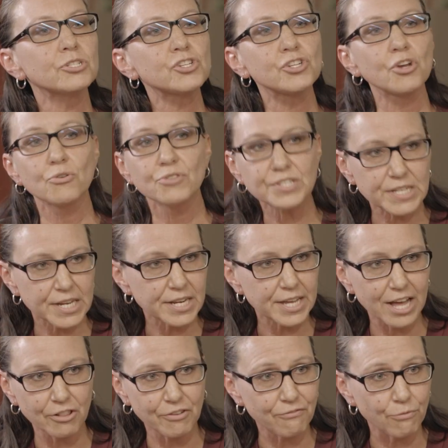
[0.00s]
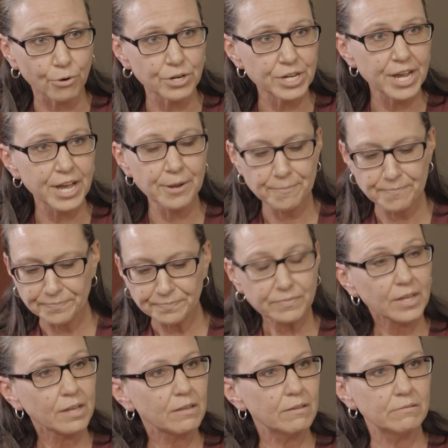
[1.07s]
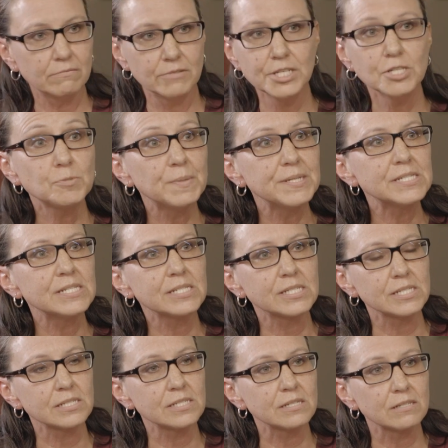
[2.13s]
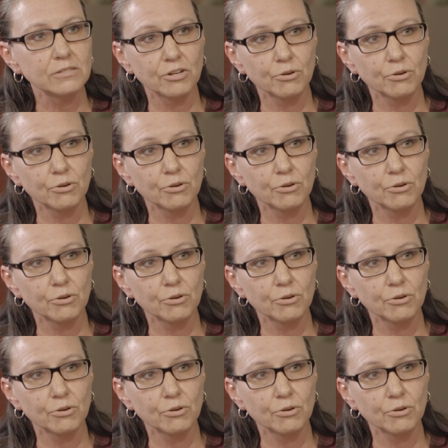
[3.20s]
to show the state of California these businesses,